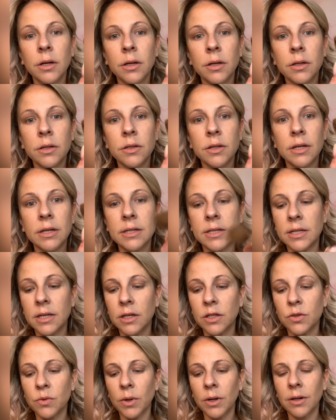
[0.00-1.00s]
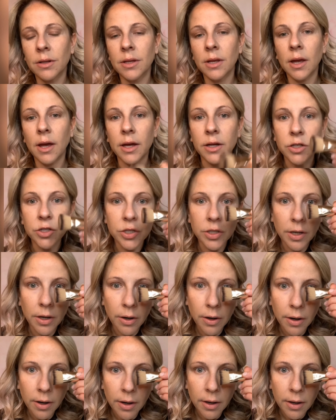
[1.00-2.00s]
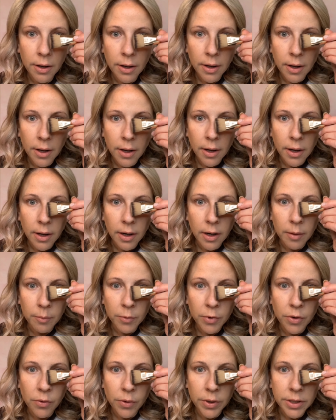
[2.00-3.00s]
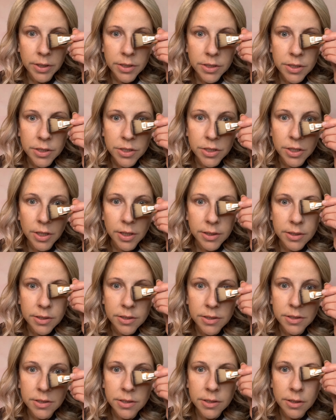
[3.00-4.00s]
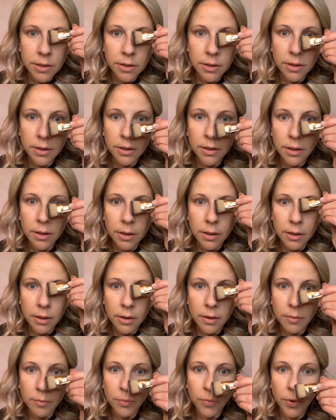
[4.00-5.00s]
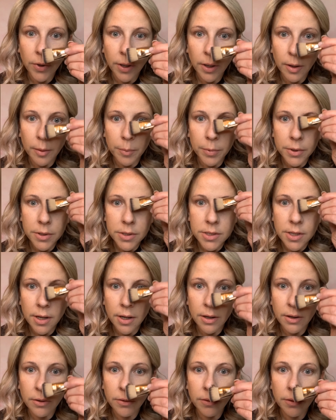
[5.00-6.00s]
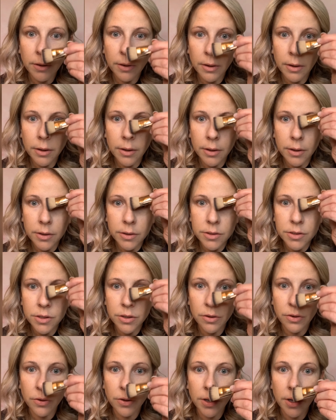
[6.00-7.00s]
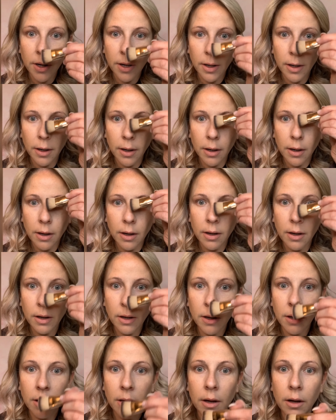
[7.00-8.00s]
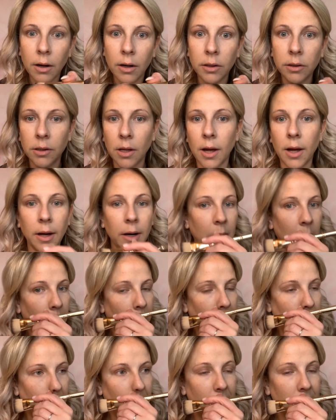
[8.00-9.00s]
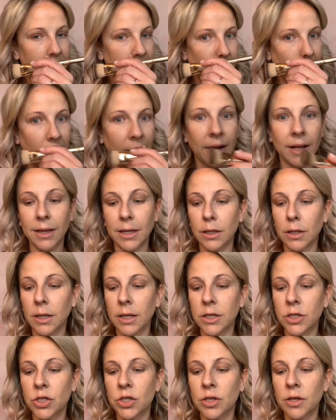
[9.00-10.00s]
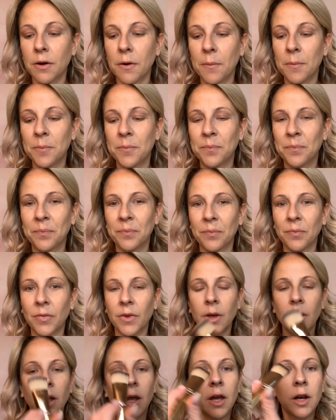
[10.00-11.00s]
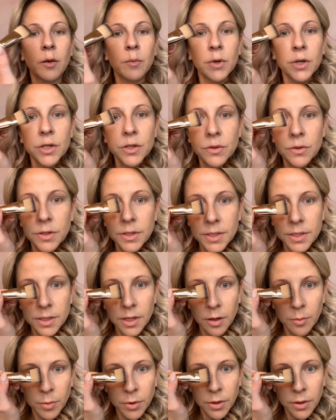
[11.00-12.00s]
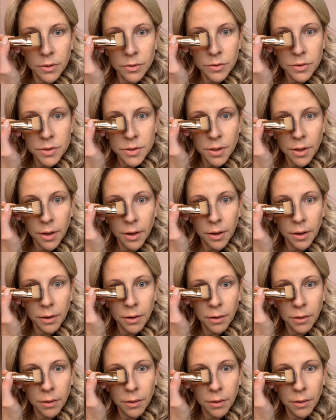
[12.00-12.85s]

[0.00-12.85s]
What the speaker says: You can see it's right on the edge there. And I'm going to just bring it up and down to create a line. Sorry, a little edge there. And I'm going to do the same on the other side.